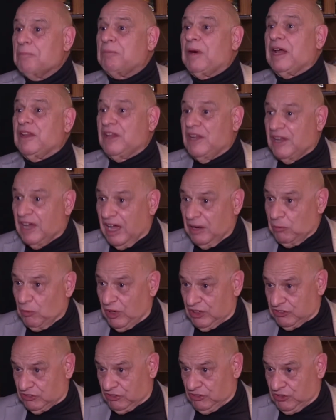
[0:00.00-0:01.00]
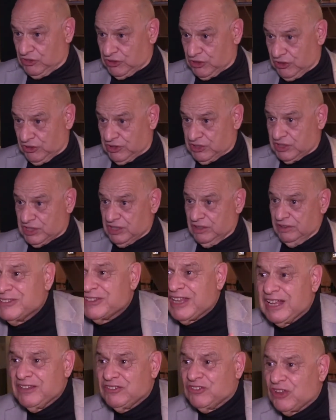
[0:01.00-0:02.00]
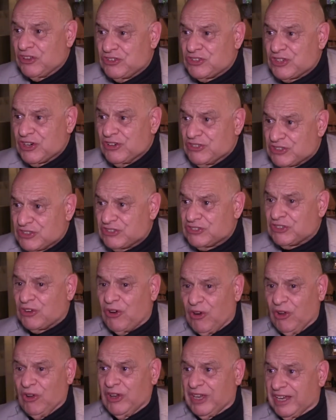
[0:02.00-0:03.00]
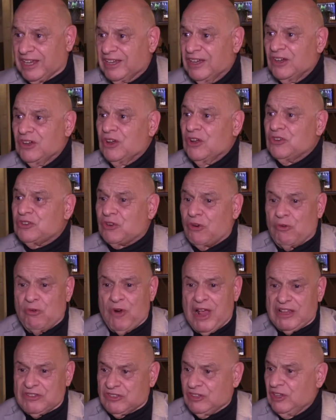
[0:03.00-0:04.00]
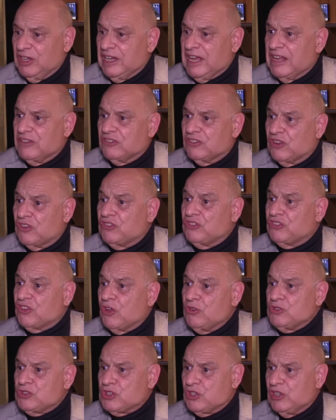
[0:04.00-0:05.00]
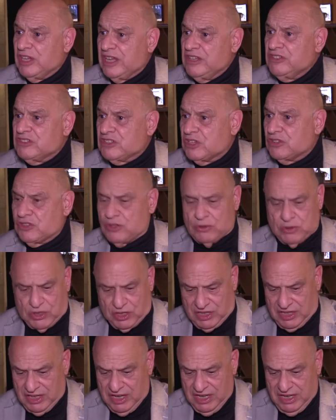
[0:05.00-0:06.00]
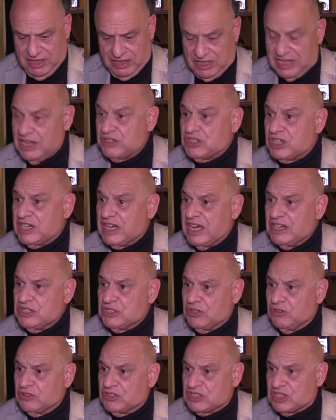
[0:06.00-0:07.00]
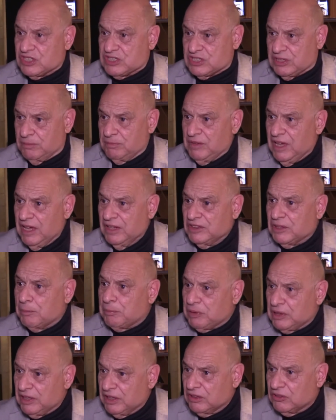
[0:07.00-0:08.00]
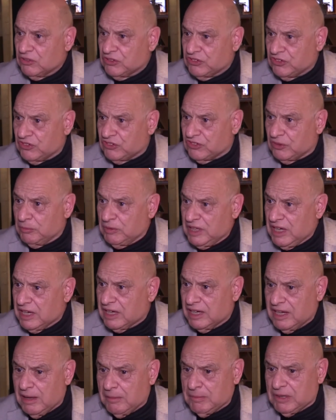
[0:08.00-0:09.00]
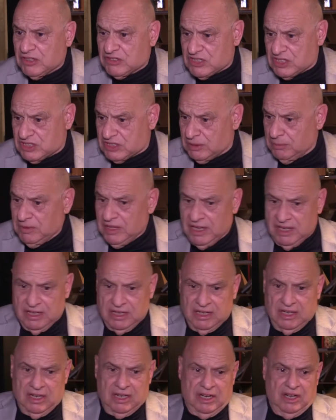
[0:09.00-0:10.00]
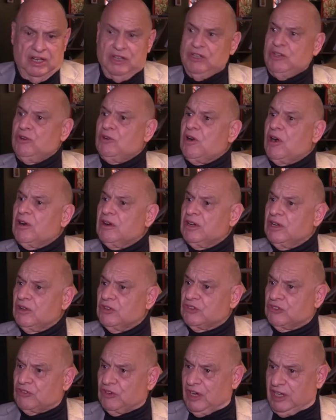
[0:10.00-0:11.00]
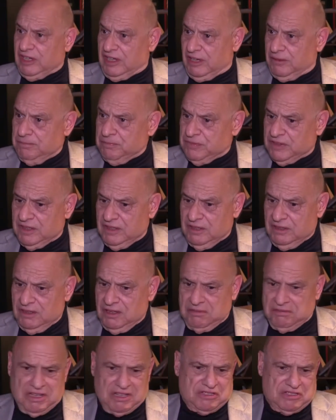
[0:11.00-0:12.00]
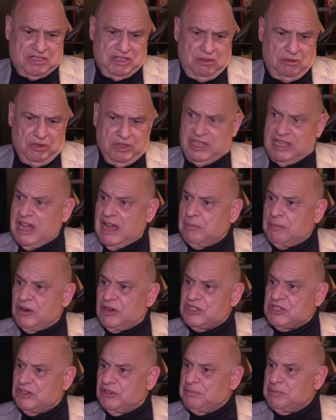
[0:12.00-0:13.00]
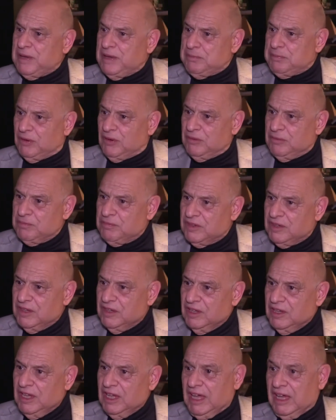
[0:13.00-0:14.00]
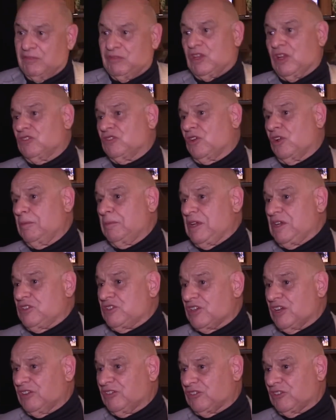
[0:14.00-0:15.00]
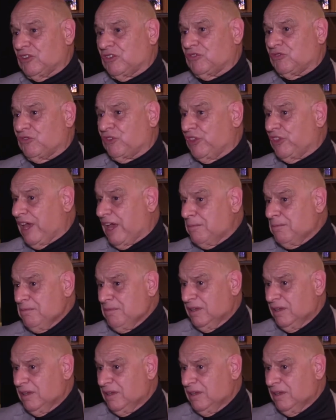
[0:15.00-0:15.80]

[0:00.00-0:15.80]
by the non-Western church. That's the church's calling. To wrestle against the social institution, the educational system, the political system, the economic system. Here you are in Australia. Let's deal with the Aboriginal people. If there's going to be justice for them,